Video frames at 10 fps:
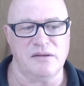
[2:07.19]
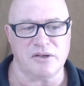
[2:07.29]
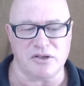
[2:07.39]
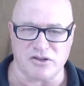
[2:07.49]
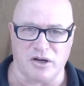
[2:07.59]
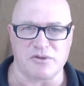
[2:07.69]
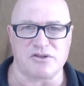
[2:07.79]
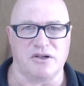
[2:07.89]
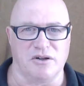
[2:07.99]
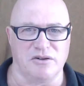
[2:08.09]
because I was
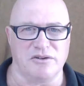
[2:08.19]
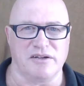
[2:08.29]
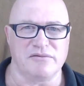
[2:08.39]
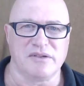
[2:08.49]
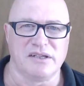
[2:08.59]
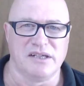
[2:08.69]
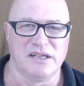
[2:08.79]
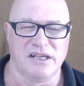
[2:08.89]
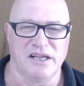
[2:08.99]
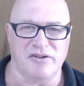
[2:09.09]
told that
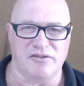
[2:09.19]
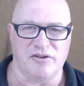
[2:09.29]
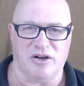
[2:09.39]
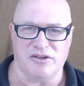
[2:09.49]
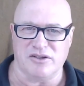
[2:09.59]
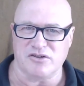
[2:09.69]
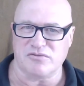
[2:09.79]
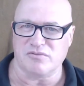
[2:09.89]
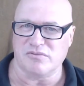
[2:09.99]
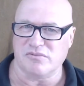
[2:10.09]
if I followed this